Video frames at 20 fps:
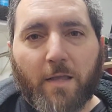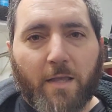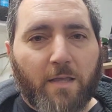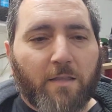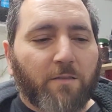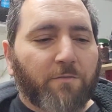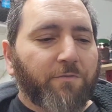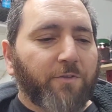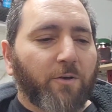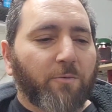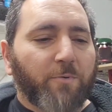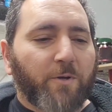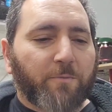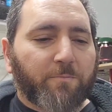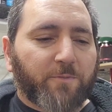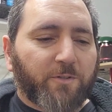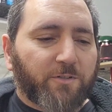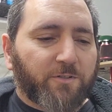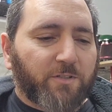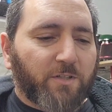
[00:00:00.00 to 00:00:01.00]
And the fuel
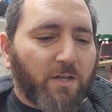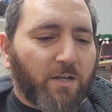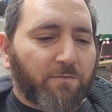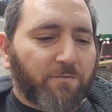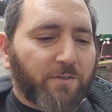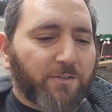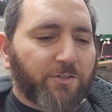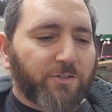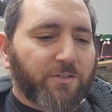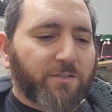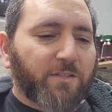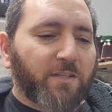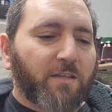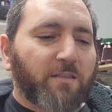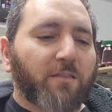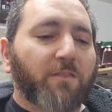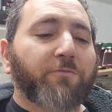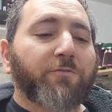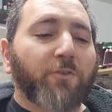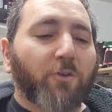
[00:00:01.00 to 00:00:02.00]
pump turns off. I should have
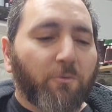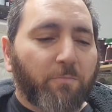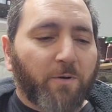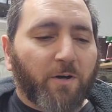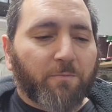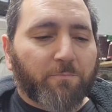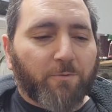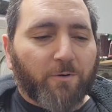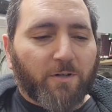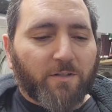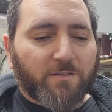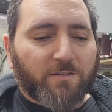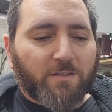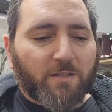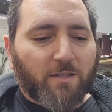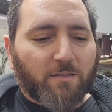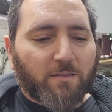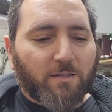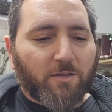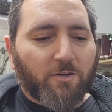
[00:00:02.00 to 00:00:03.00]
said the fuel pump runs,
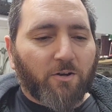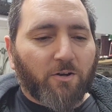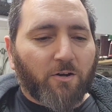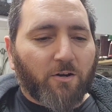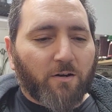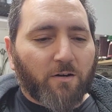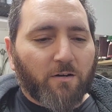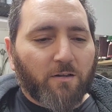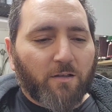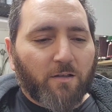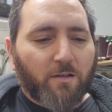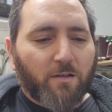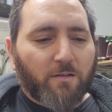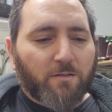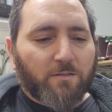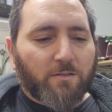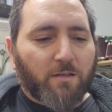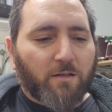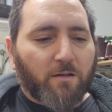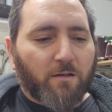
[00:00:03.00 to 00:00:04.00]
not the car.
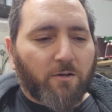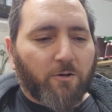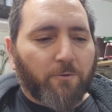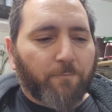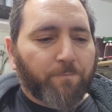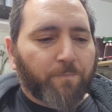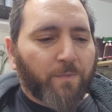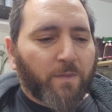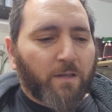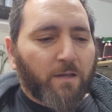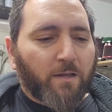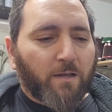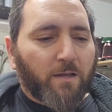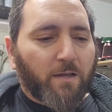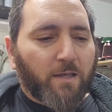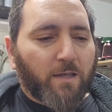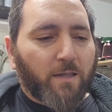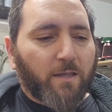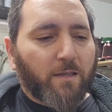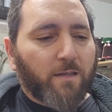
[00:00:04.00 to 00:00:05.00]
So
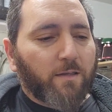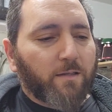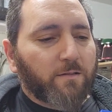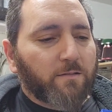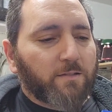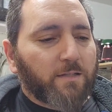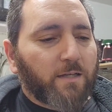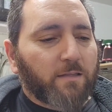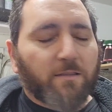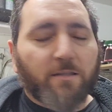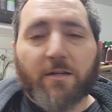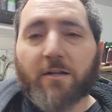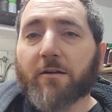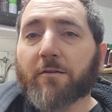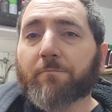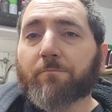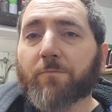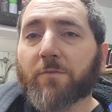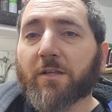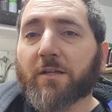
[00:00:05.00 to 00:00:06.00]
I sat there,